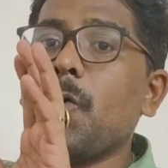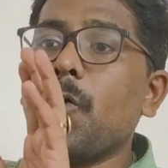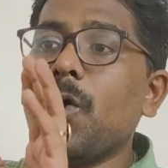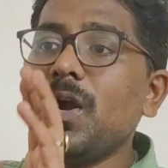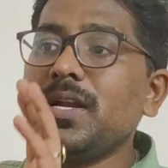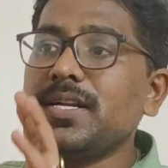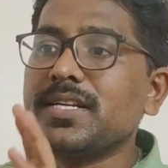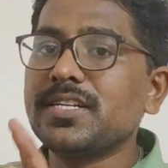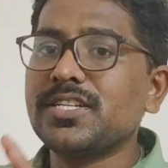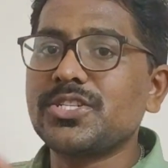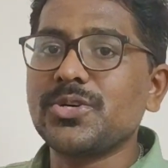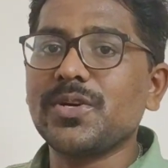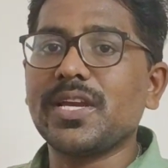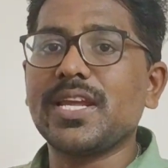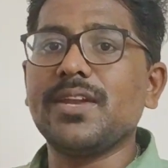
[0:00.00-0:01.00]
want us
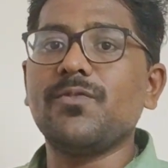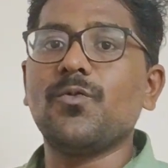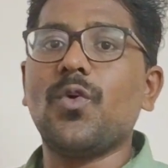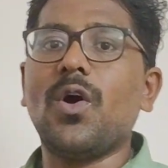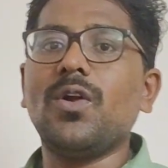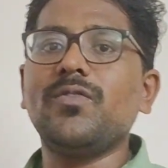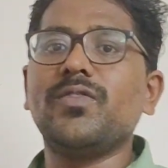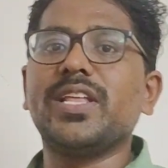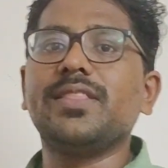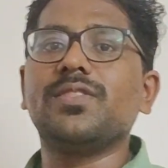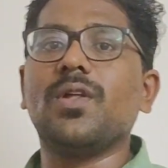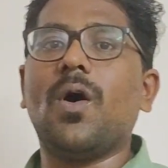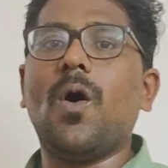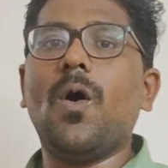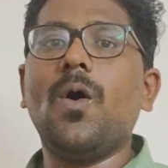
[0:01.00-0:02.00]
to involve
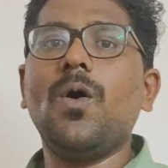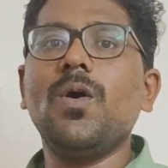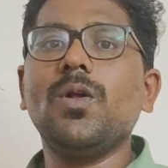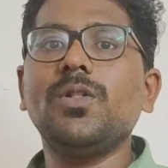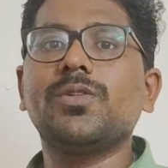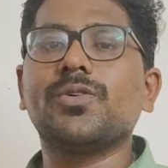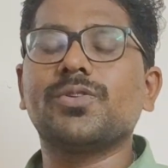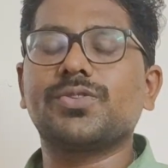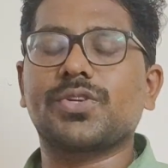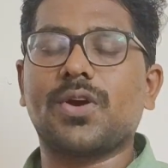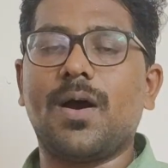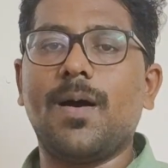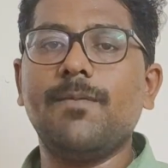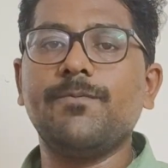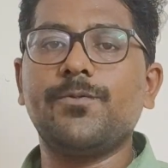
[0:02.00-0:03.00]
in all those
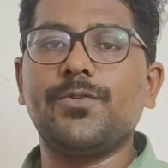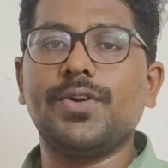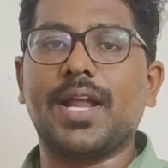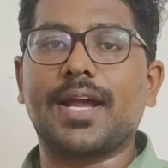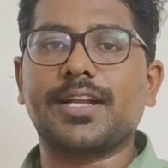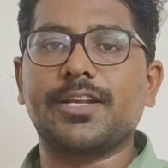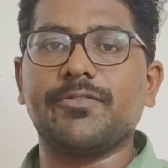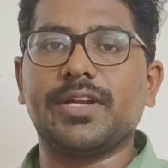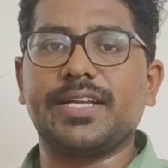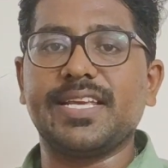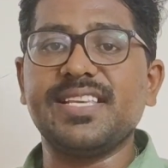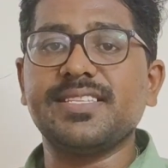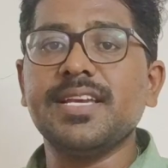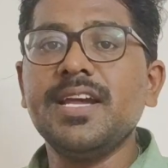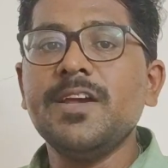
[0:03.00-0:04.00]
harmful
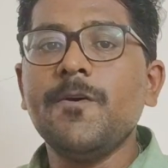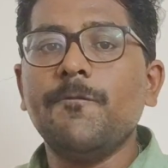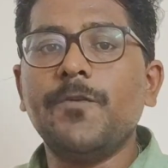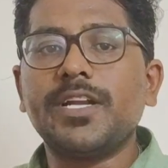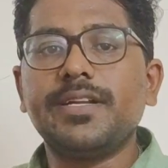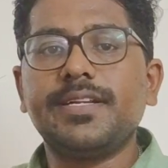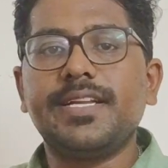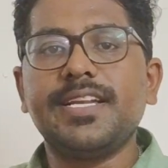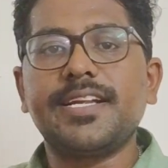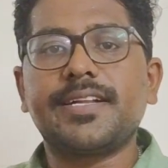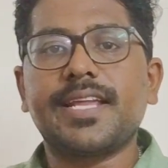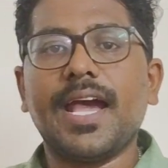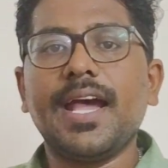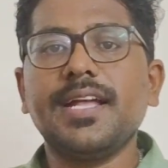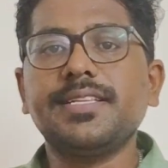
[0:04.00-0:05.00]
activities which
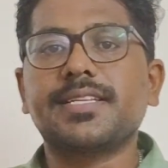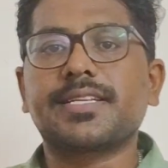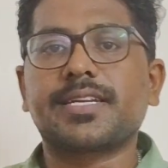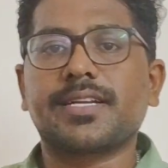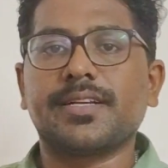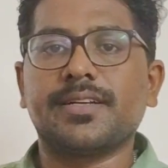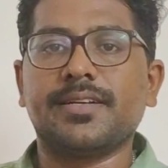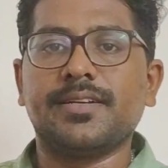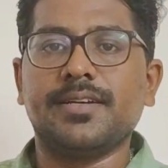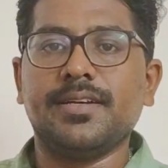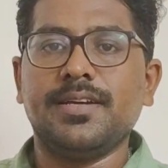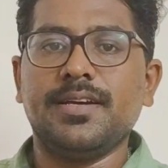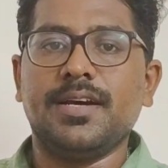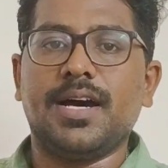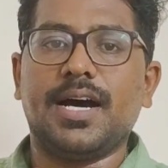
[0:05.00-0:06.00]
detach
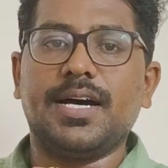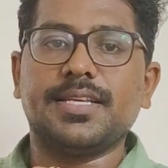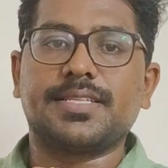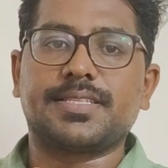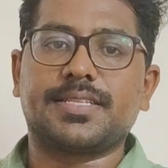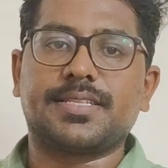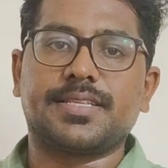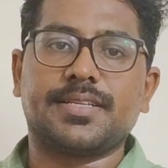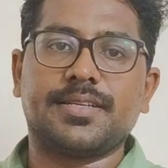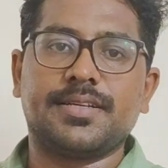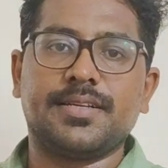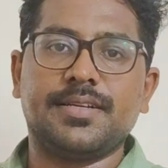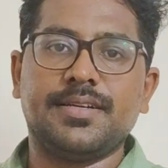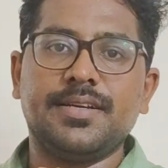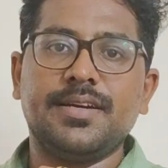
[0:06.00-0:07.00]
us
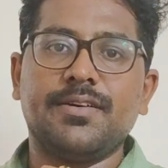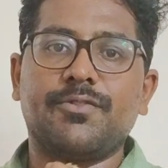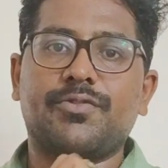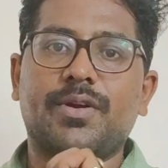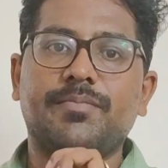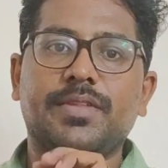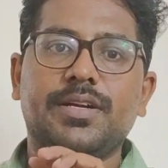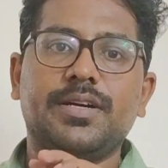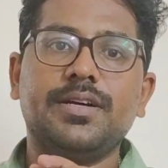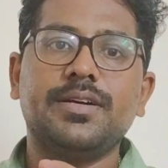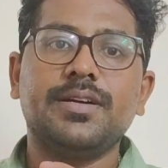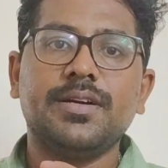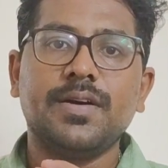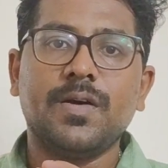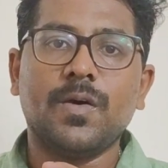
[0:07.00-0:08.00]
from
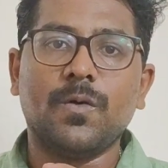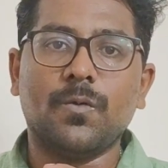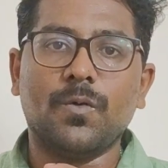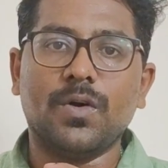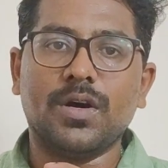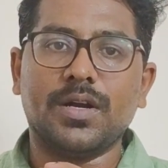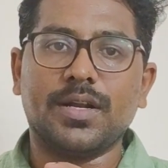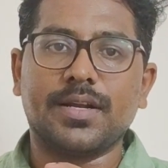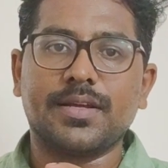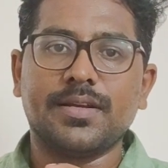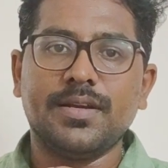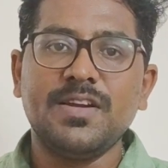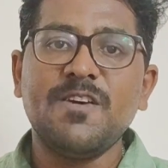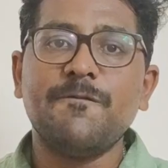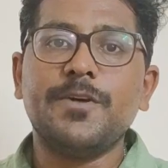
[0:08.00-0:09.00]
the world,
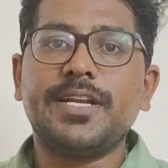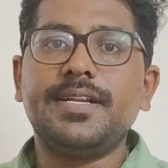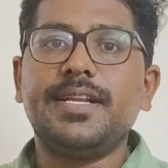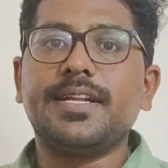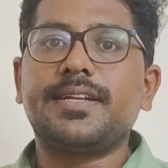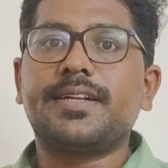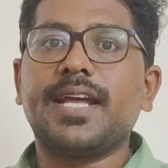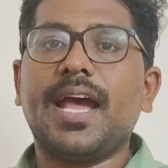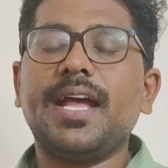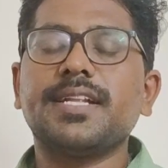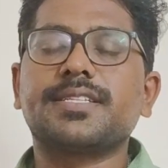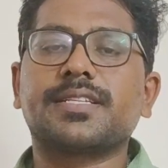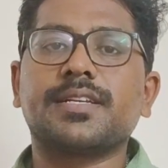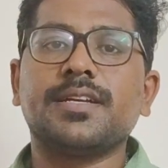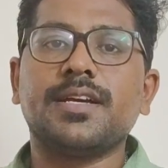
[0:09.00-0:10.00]
which
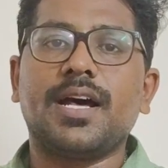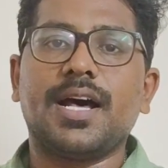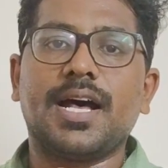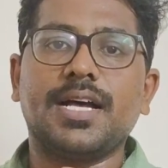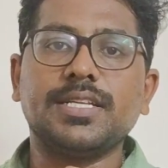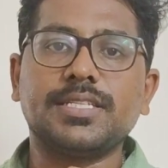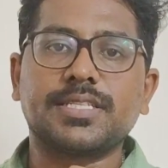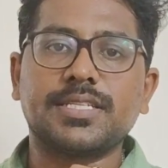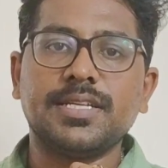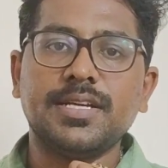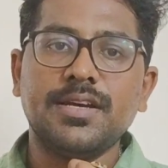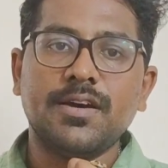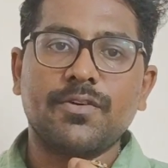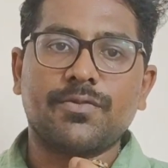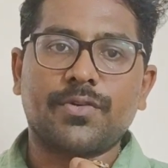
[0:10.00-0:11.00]
detach us
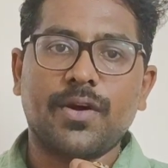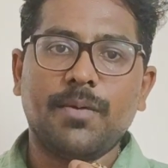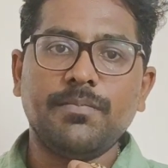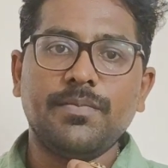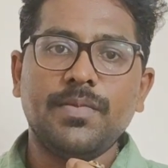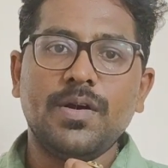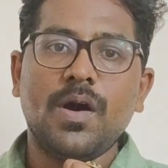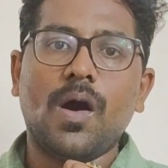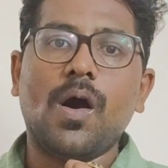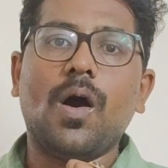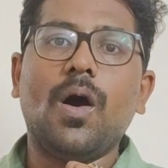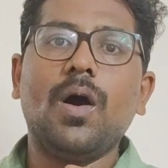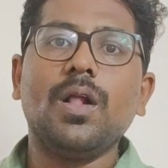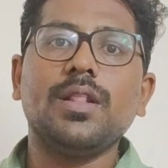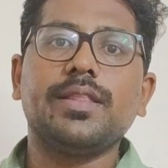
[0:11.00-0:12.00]
from
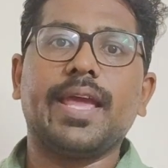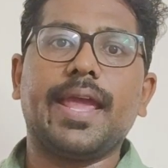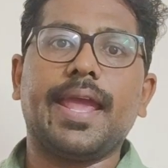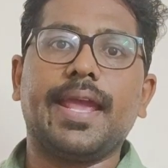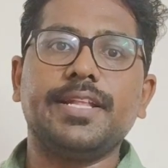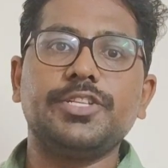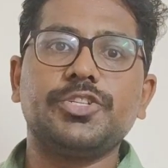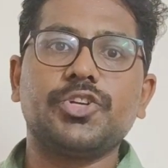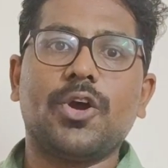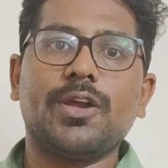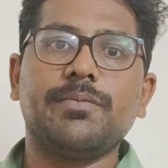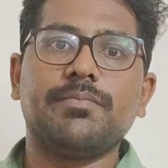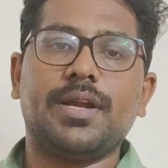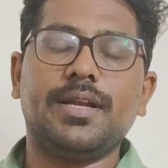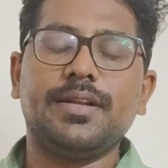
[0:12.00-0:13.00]
all the
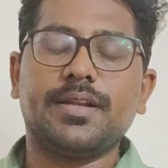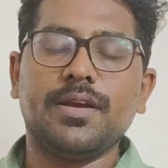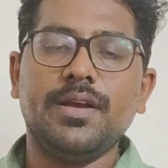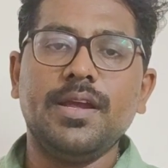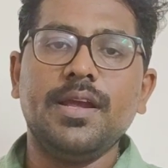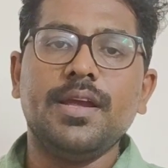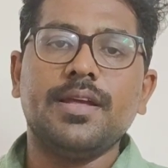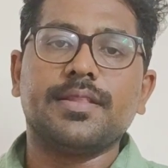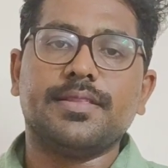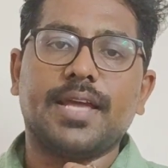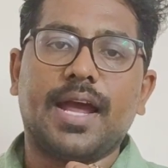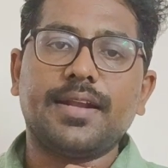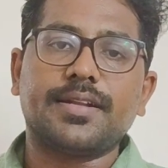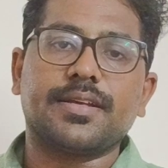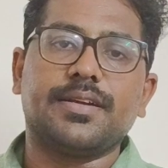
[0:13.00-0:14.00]
enjoyment
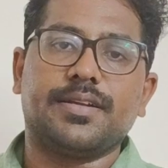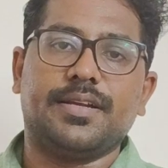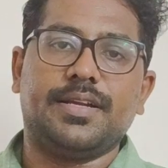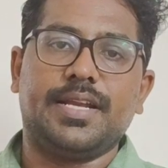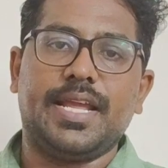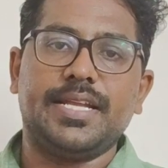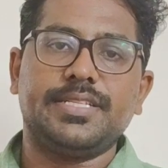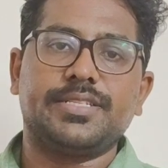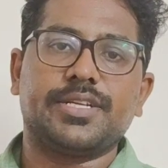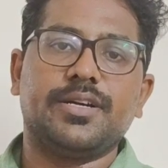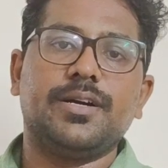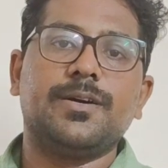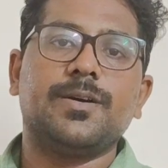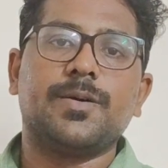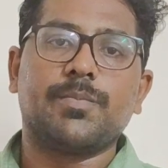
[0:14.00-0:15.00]
that
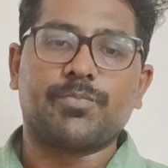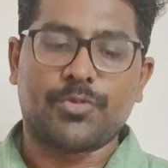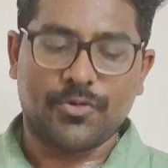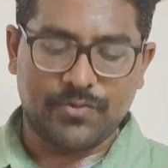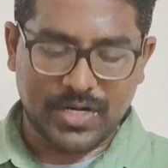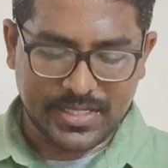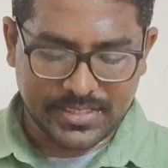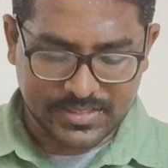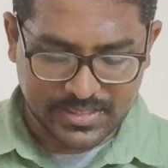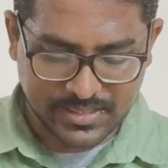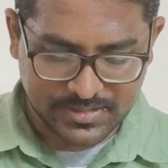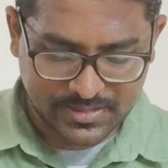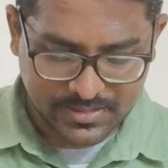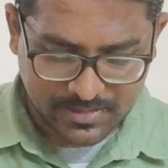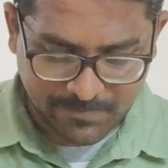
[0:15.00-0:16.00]
nature provides
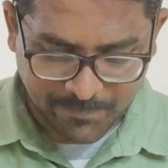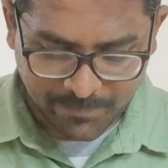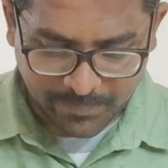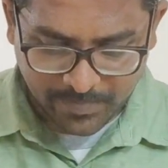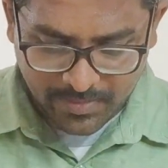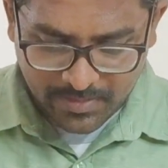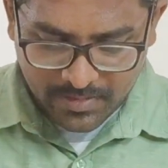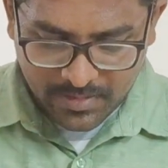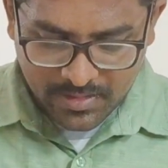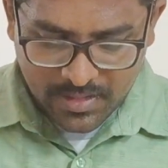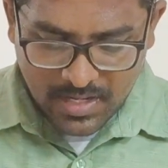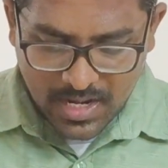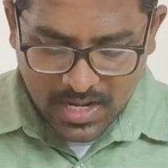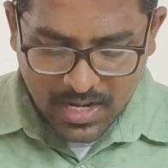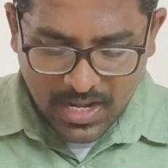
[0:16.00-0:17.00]
us.
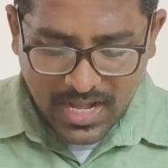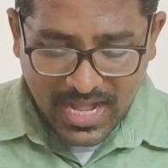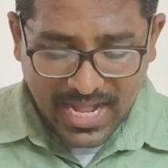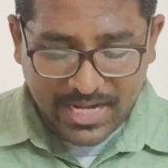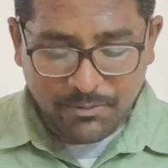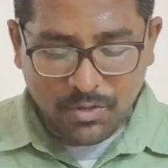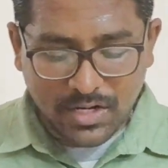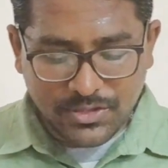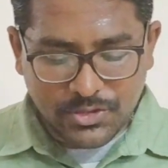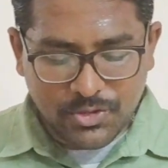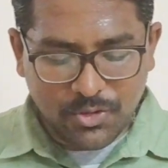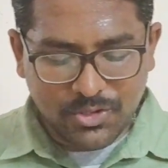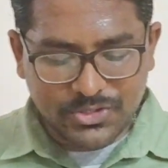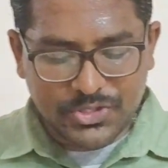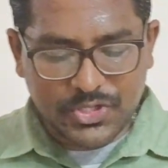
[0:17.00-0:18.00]
I want
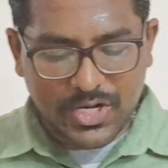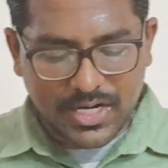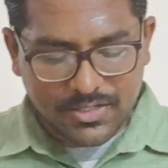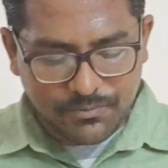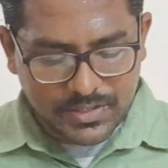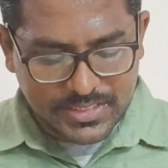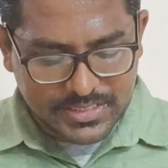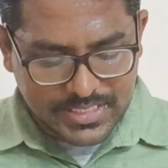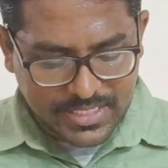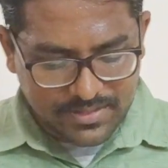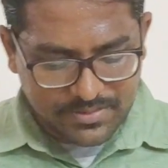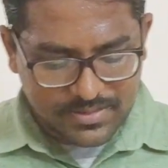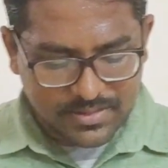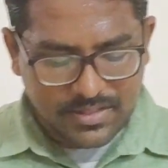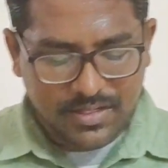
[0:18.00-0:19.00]
no truck with
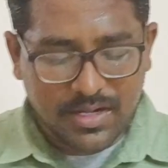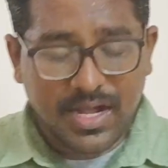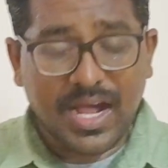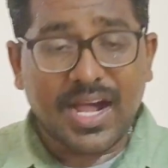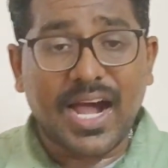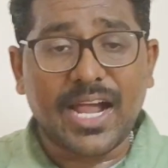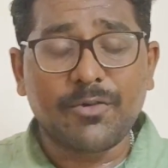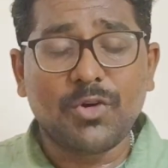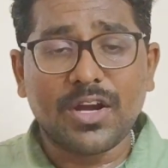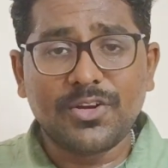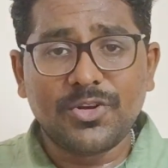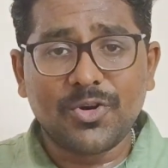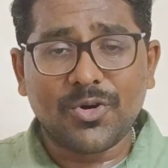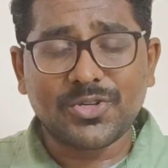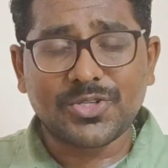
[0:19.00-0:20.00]
death. I
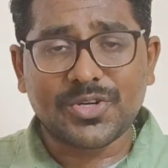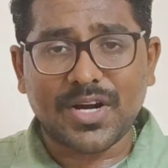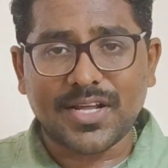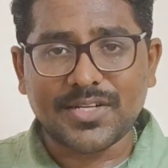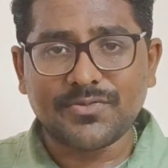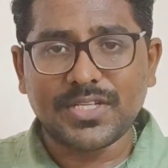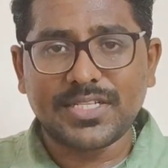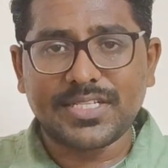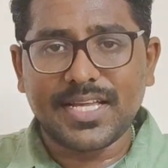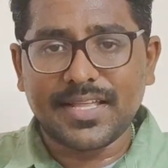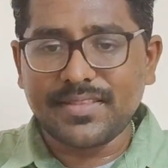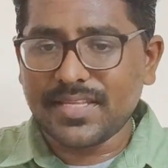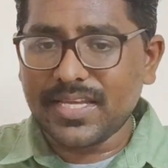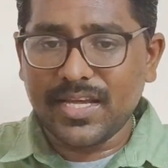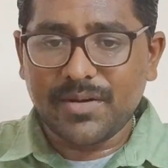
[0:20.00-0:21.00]
want no truck with
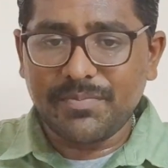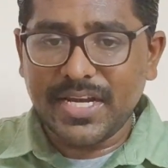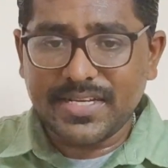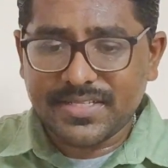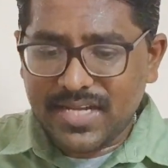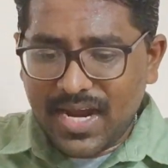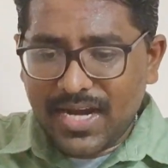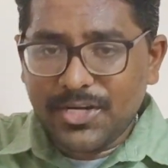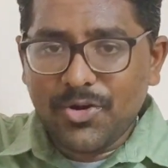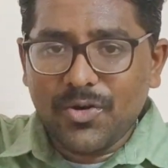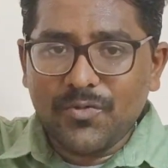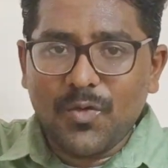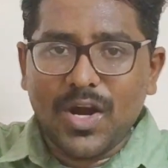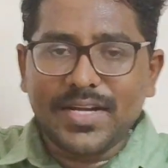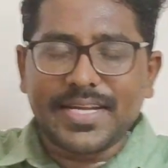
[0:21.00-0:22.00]
death here means I
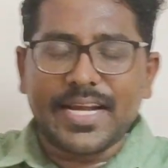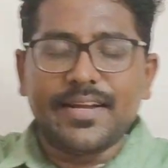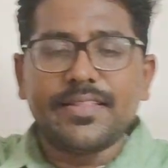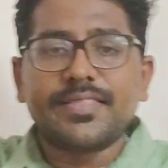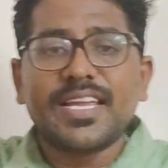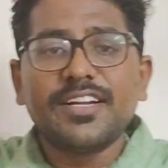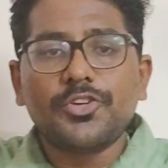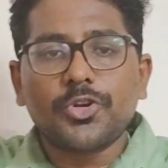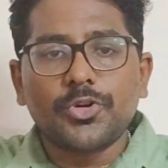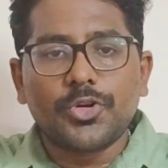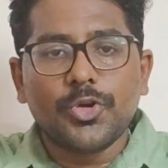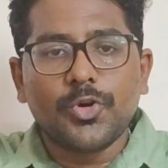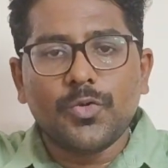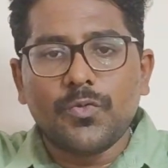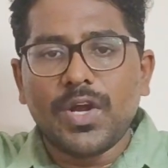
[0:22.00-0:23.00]
don't want anything to
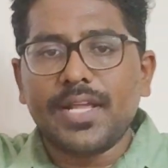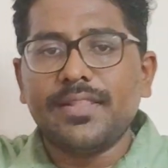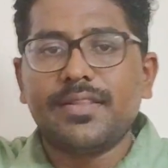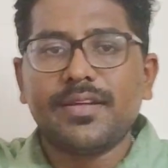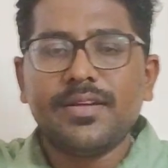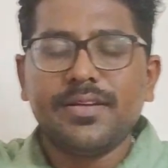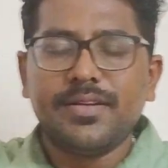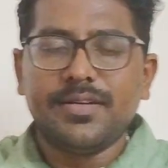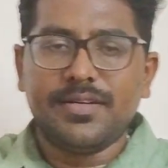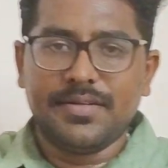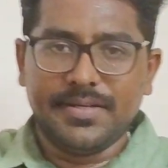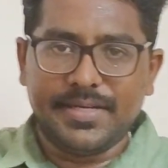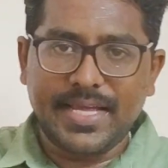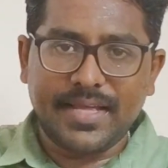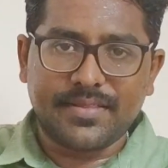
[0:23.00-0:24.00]
do with
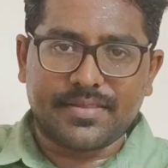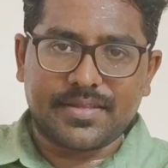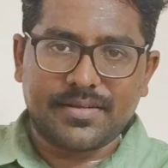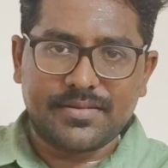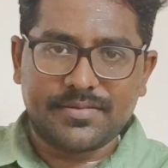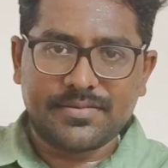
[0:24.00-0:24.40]
death.